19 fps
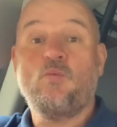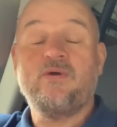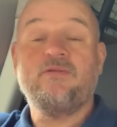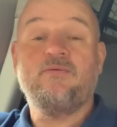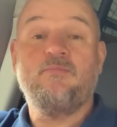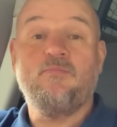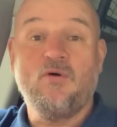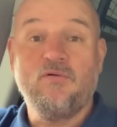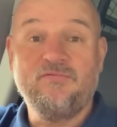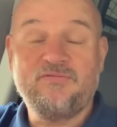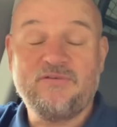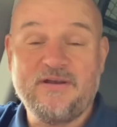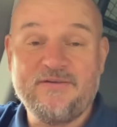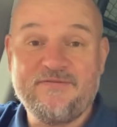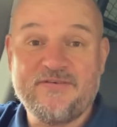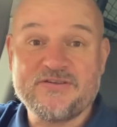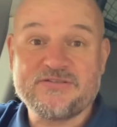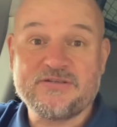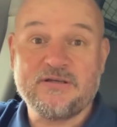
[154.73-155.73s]
monthly
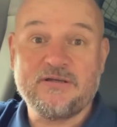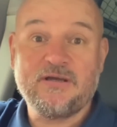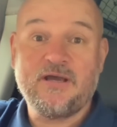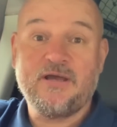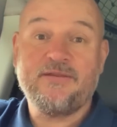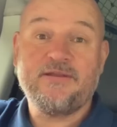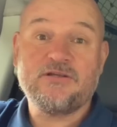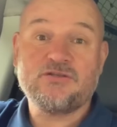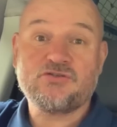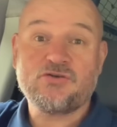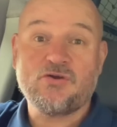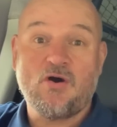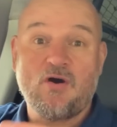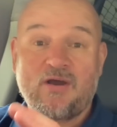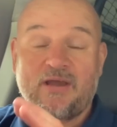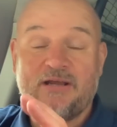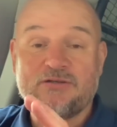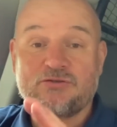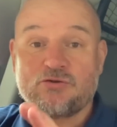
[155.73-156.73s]
visit, and then start
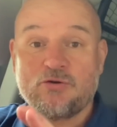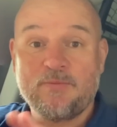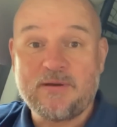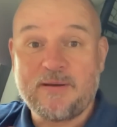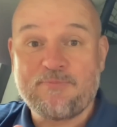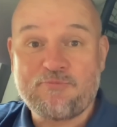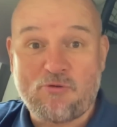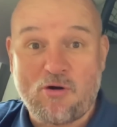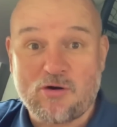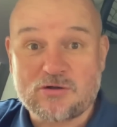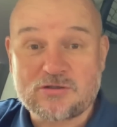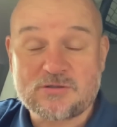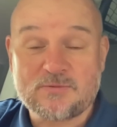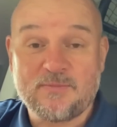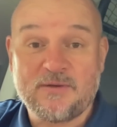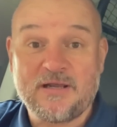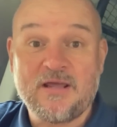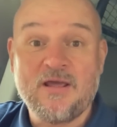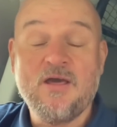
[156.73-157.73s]
again. So it'll be
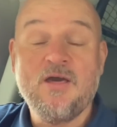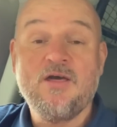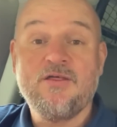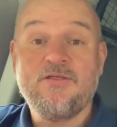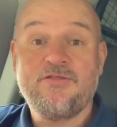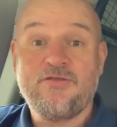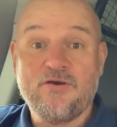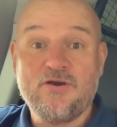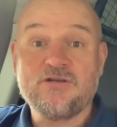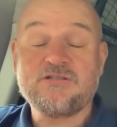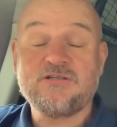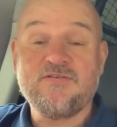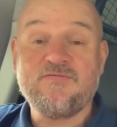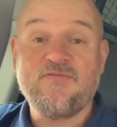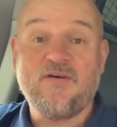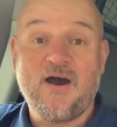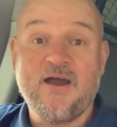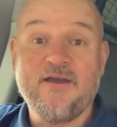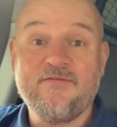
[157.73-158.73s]
approximately
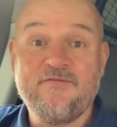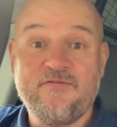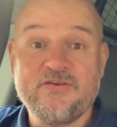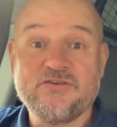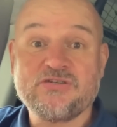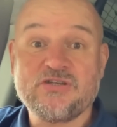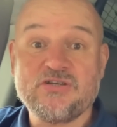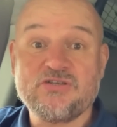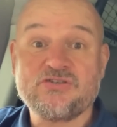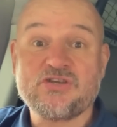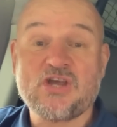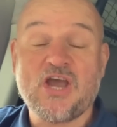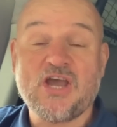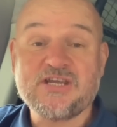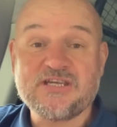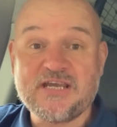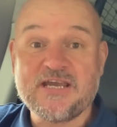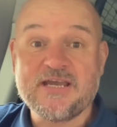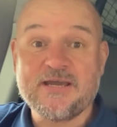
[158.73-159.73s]
35 visits a
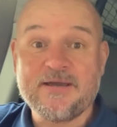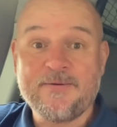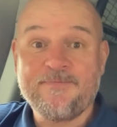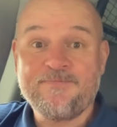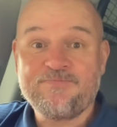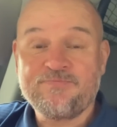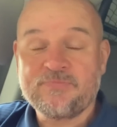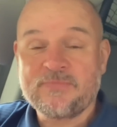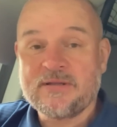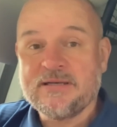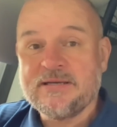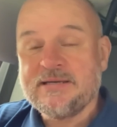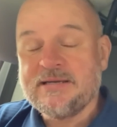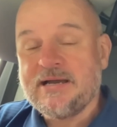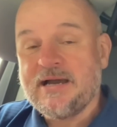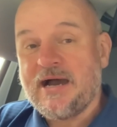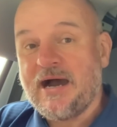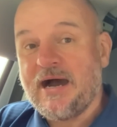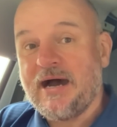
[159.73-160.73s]
year,
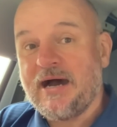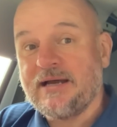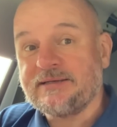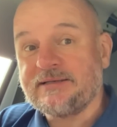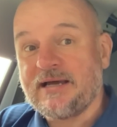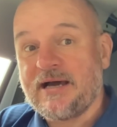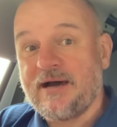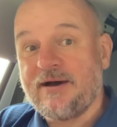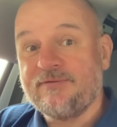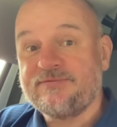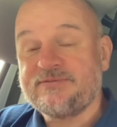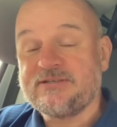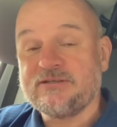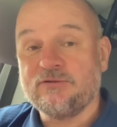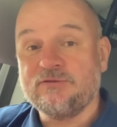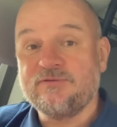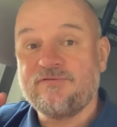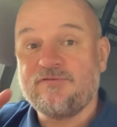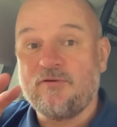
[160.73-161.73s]
and I've
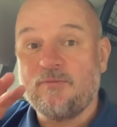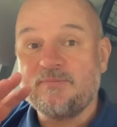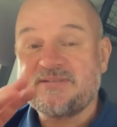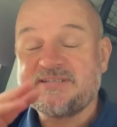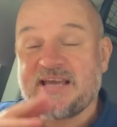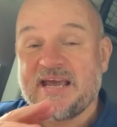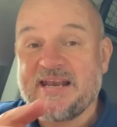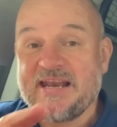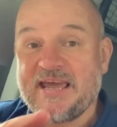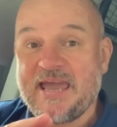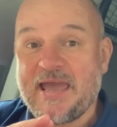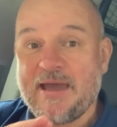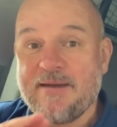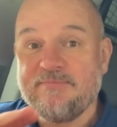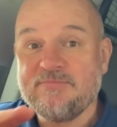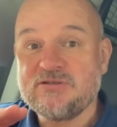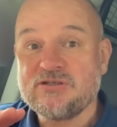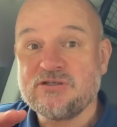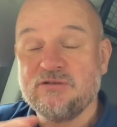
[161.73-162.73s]
done from 10
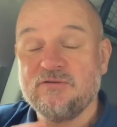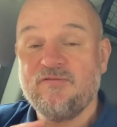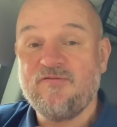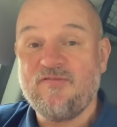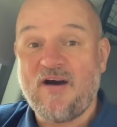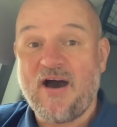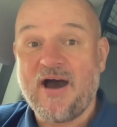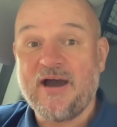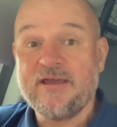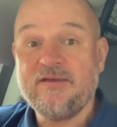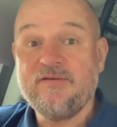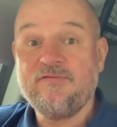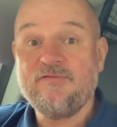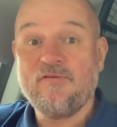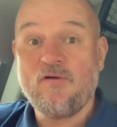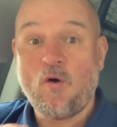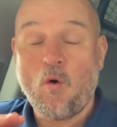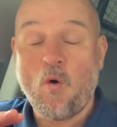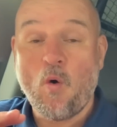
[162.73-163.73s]
AM till
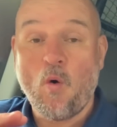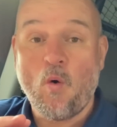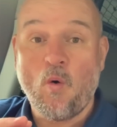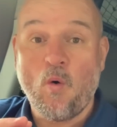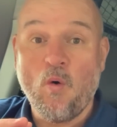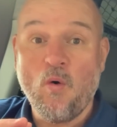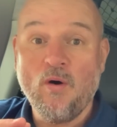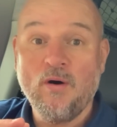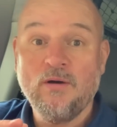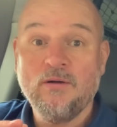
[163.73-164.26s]
5 or